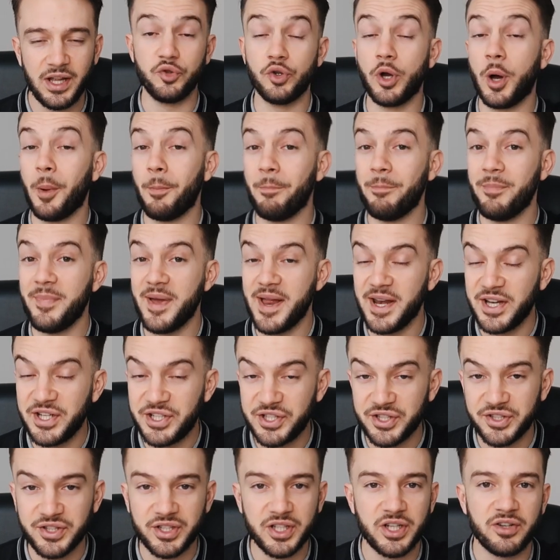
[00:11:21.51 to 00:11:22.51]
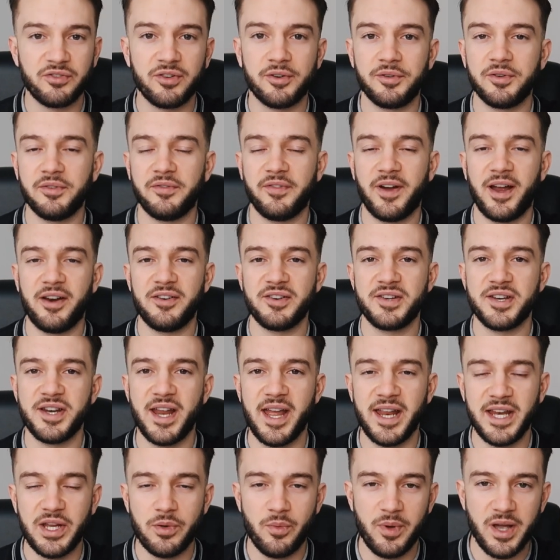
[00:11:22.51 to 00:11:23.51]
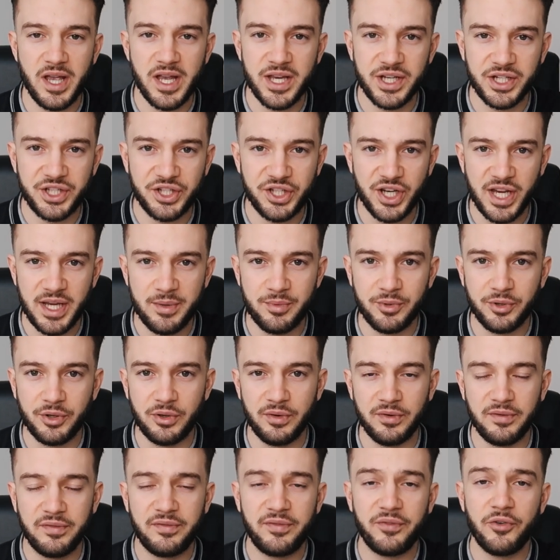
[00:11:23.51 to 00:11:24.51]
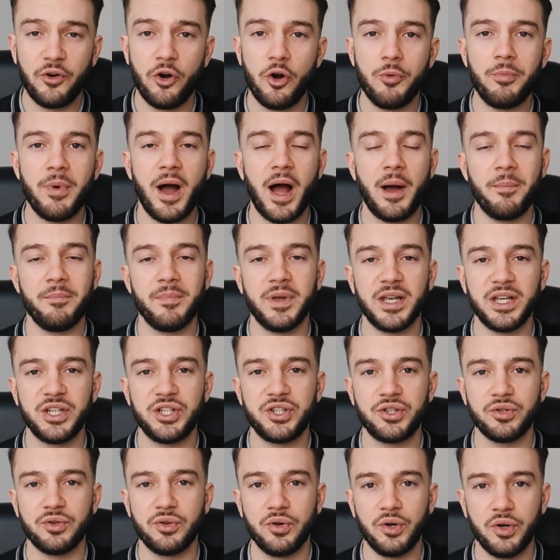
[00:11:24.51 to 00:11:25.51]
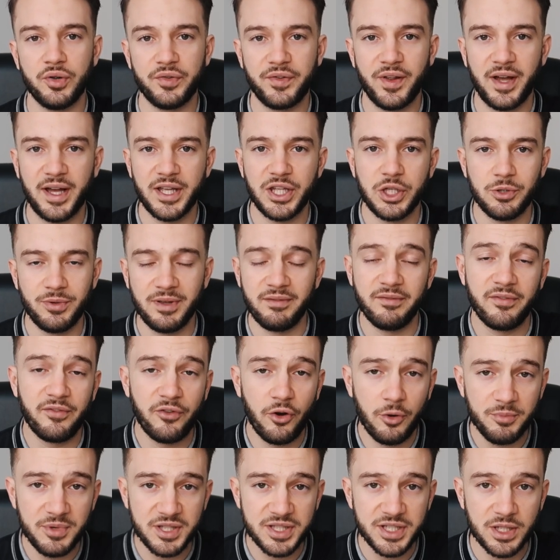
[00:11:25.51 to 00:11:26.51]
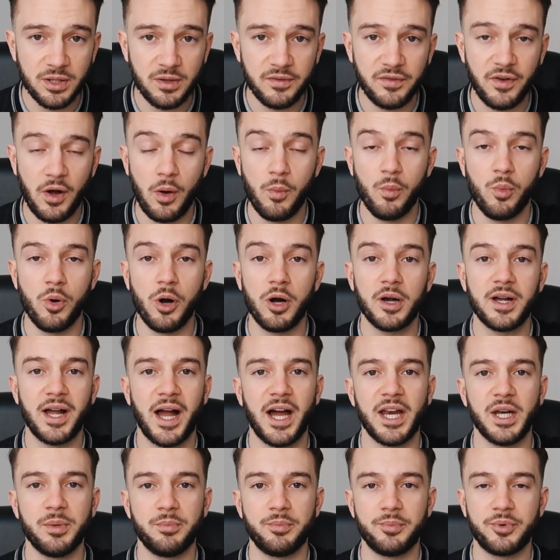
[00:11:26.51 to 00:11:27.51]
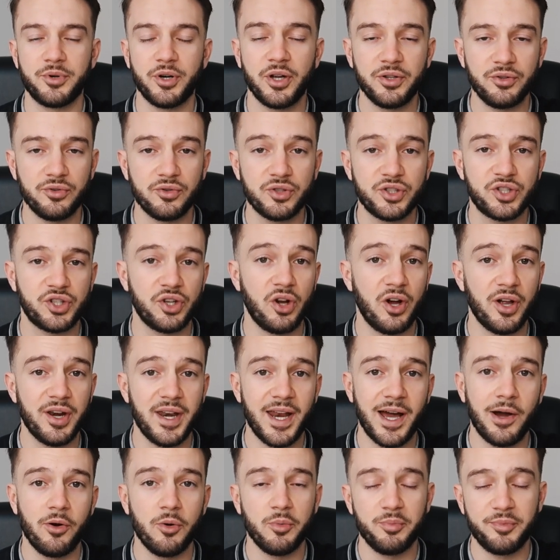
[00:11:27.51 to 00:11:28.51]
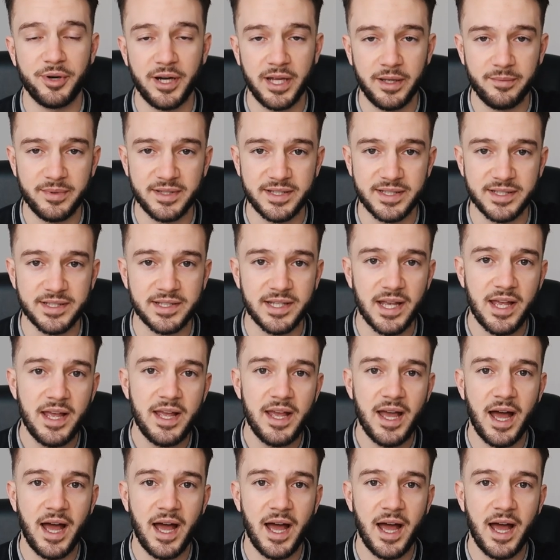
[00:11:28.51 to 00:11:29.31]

Do not mention the coronavirus in any way, shape, or form, and make sure that you inform yourself on what kind of products are now prohibited.